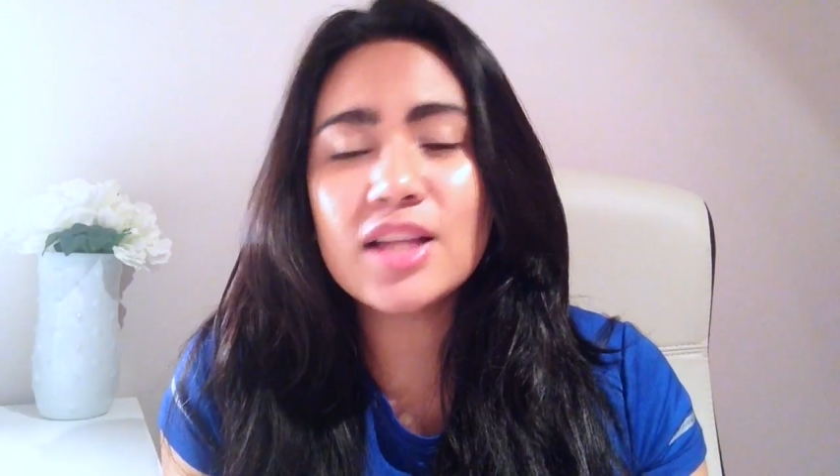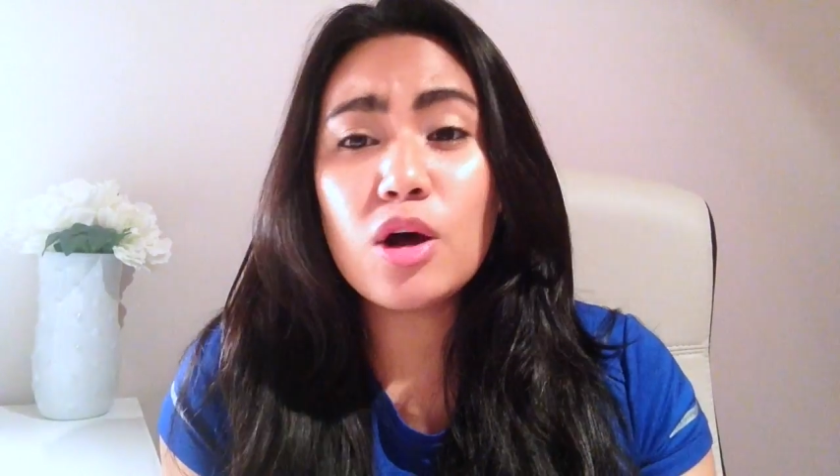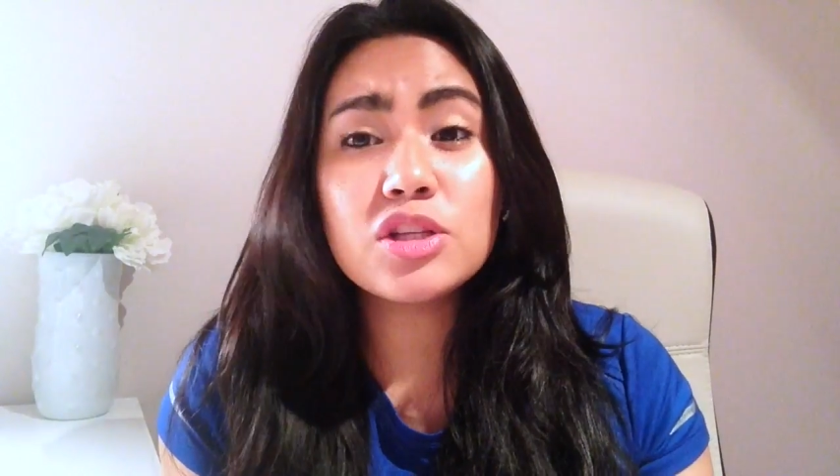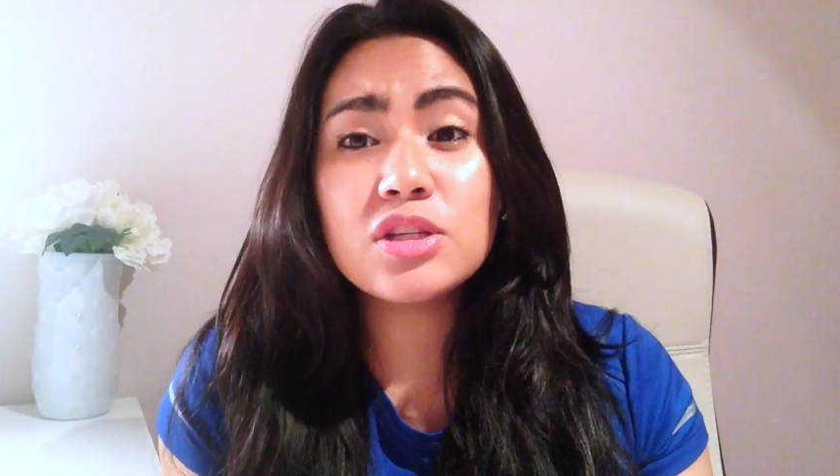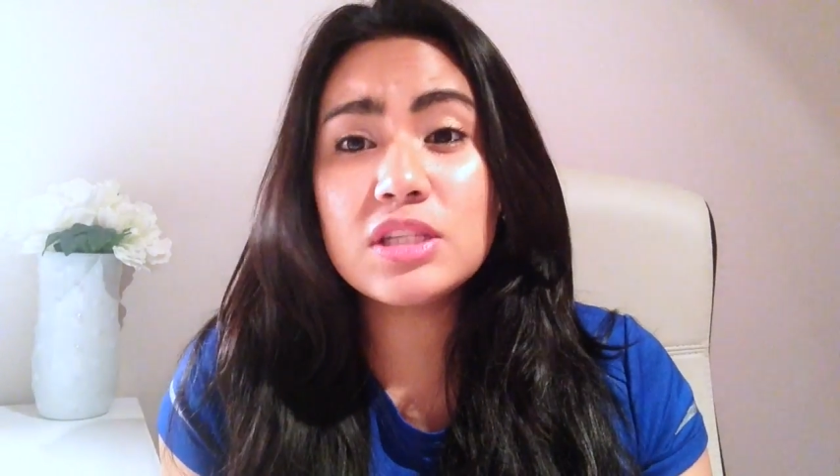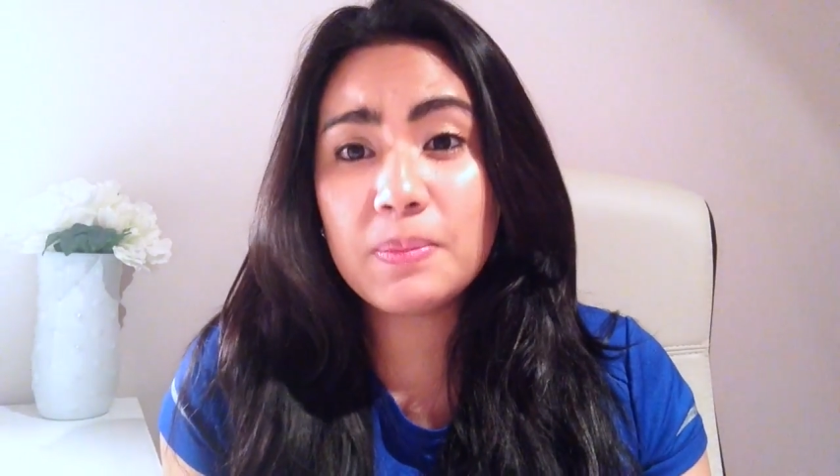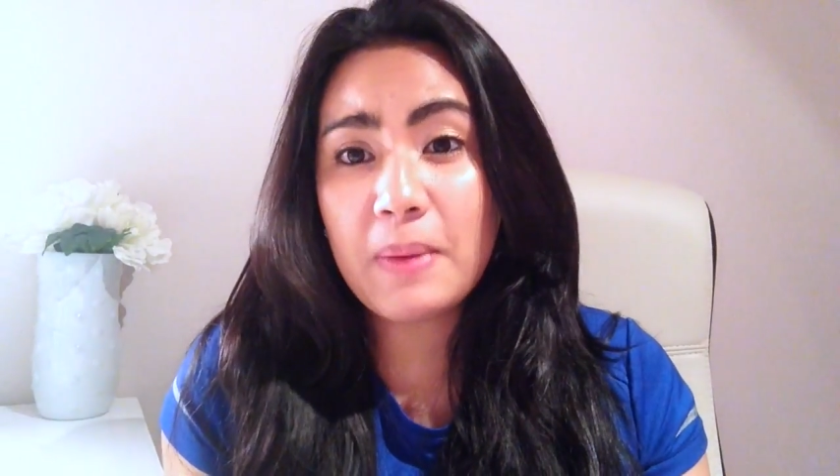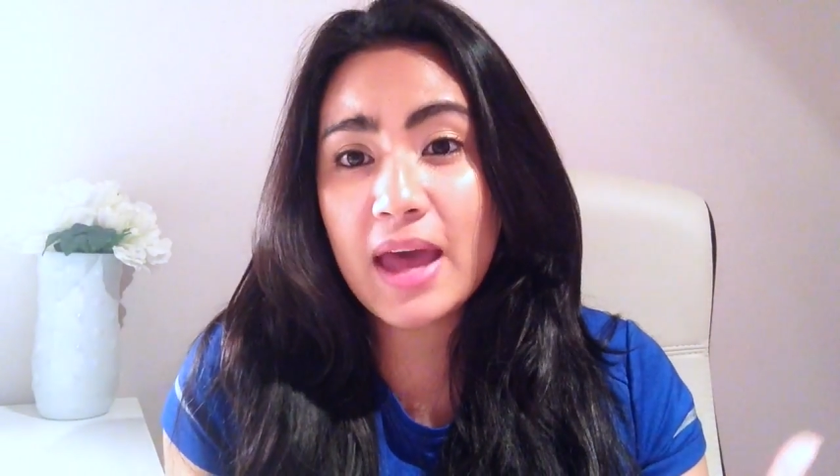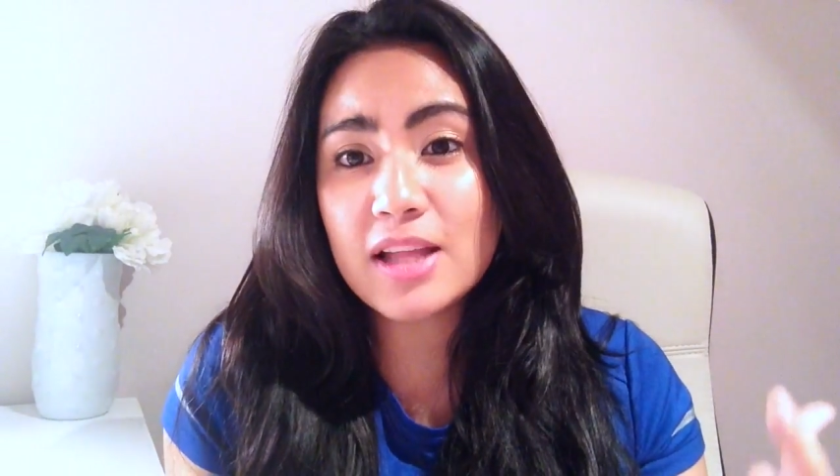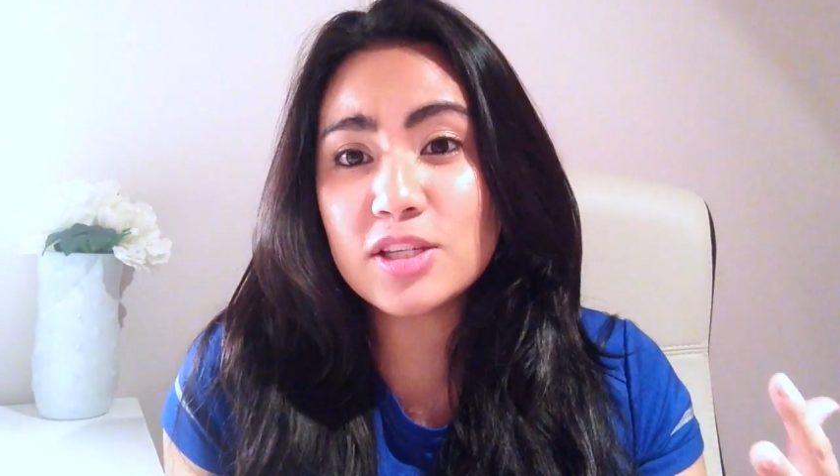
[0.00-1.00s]
It also
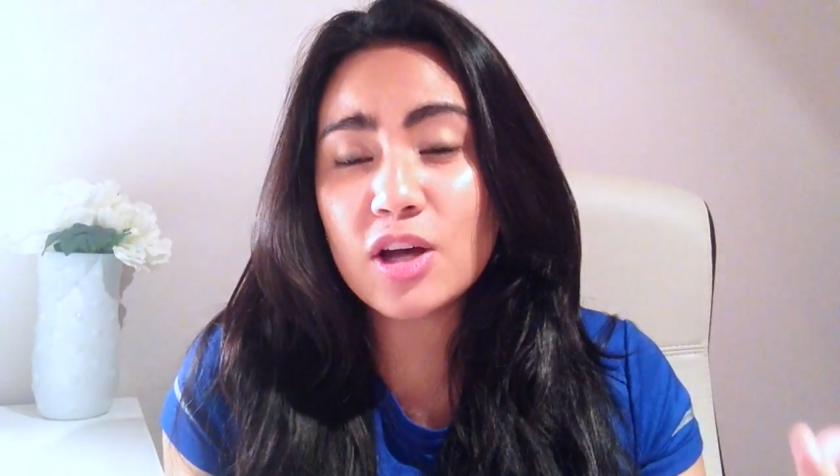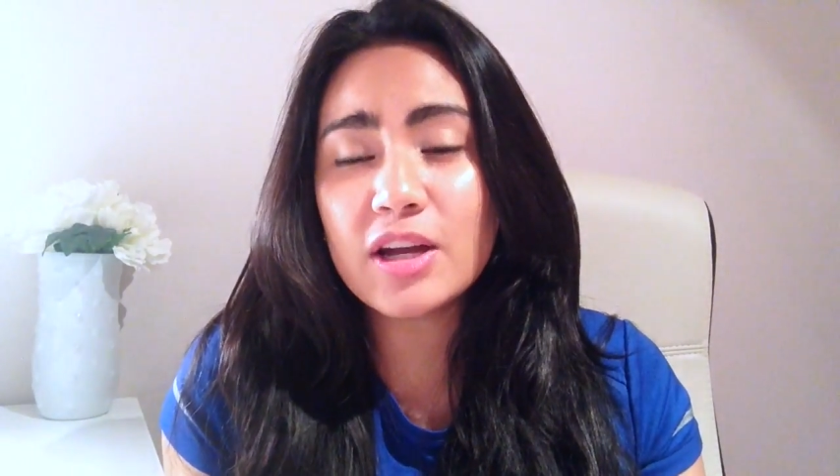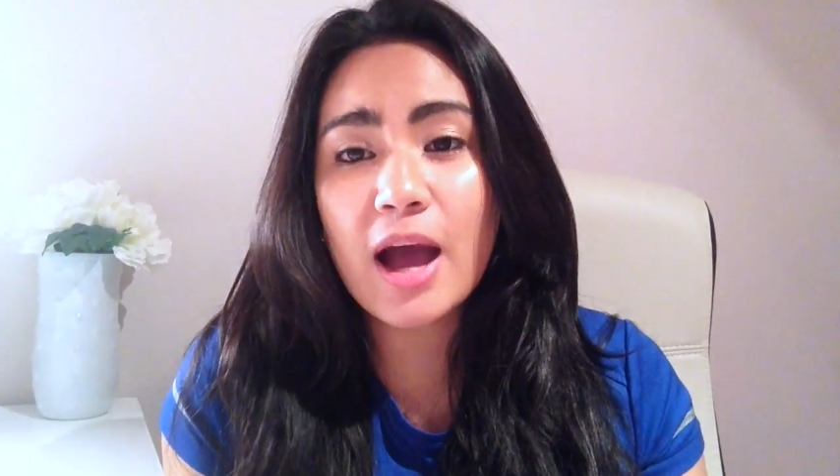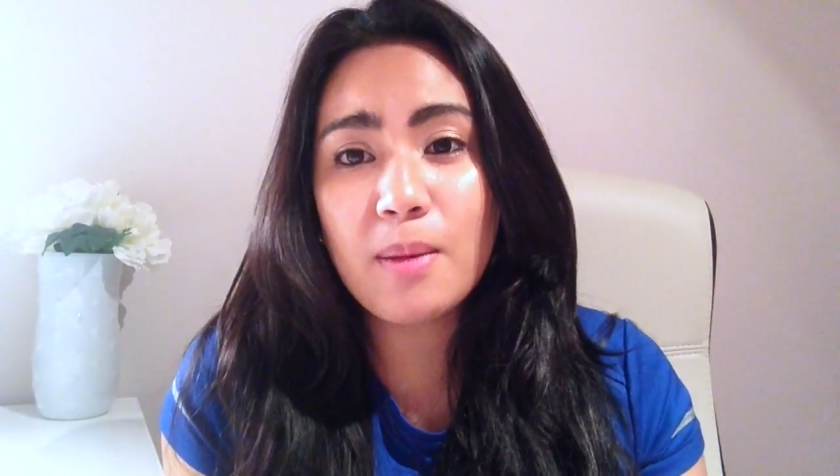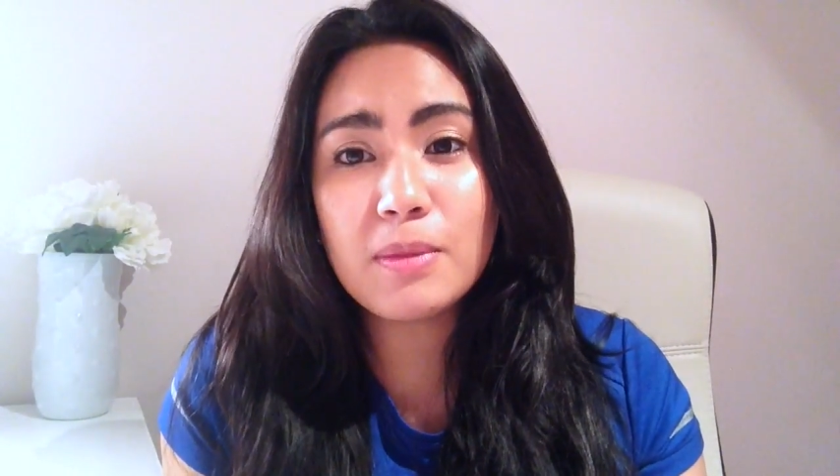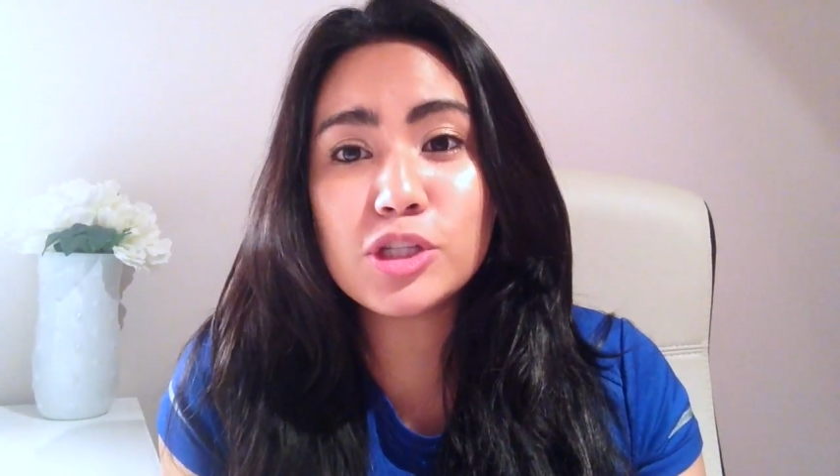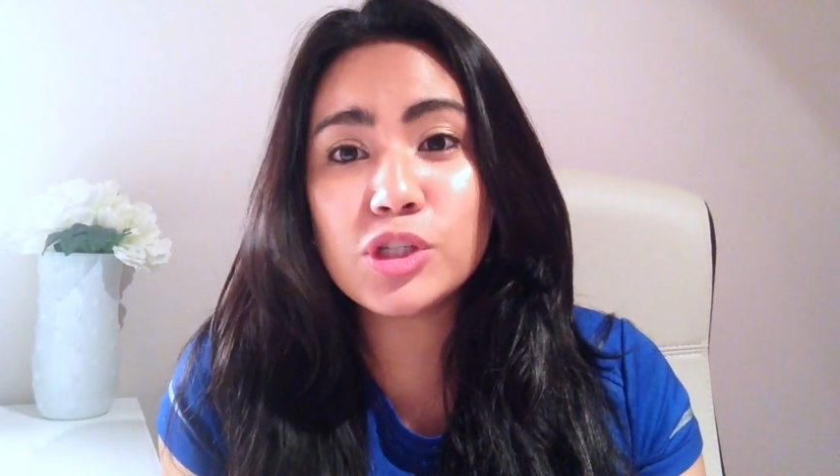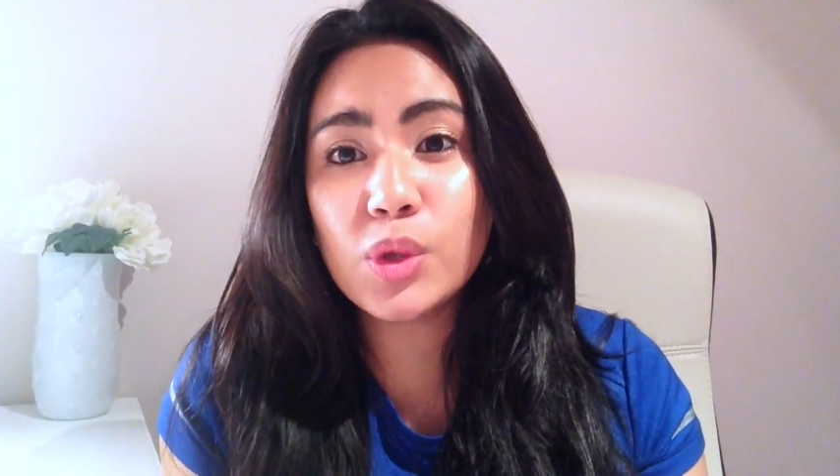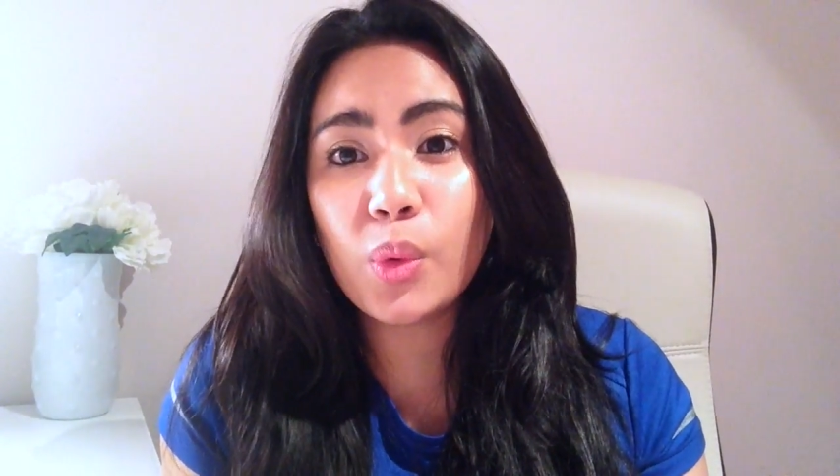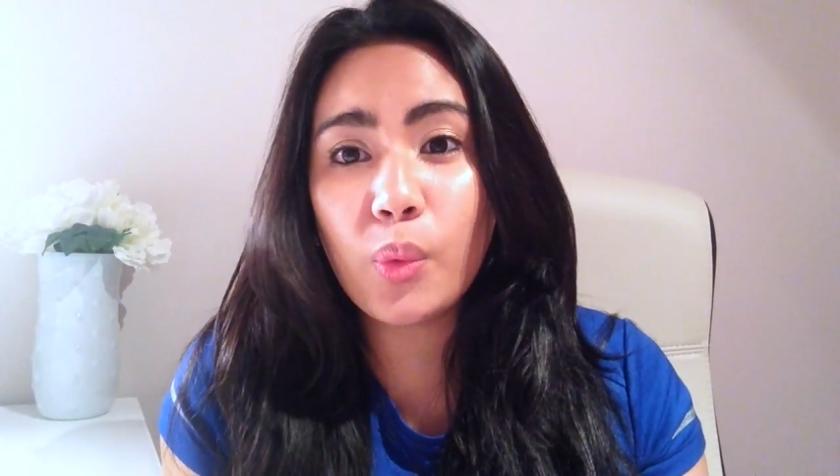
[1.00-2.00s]
depends on how much
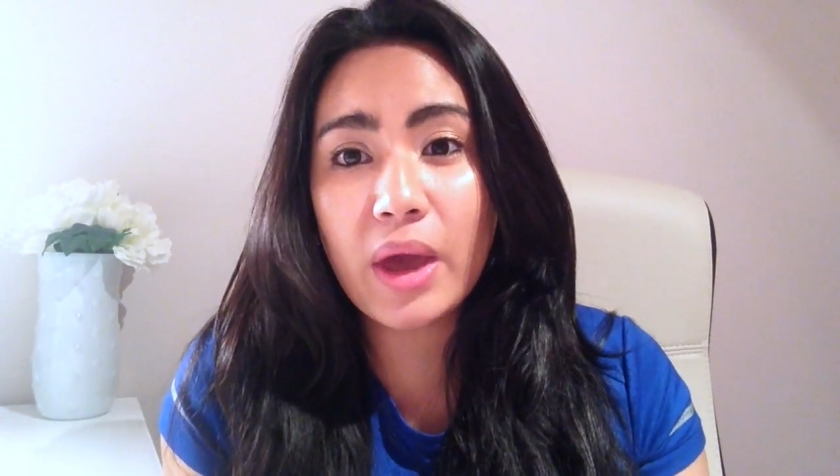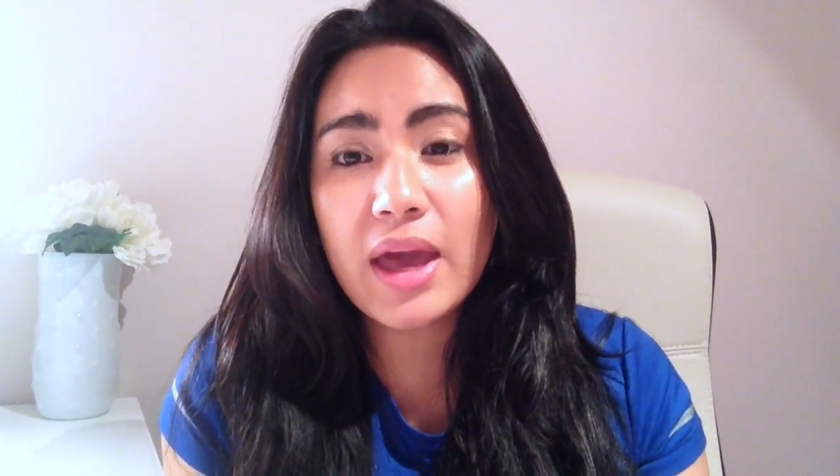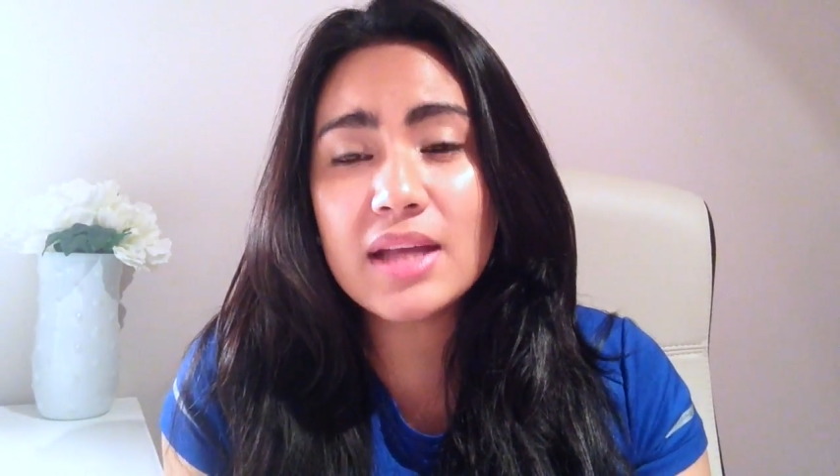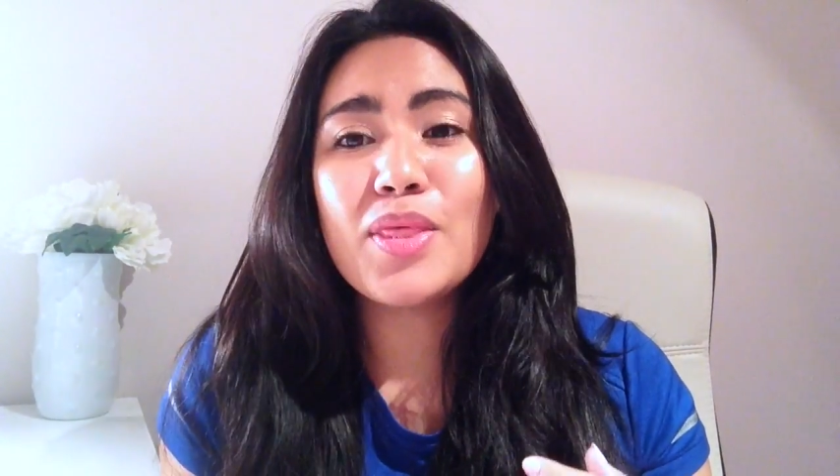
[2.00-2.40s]
you weigh.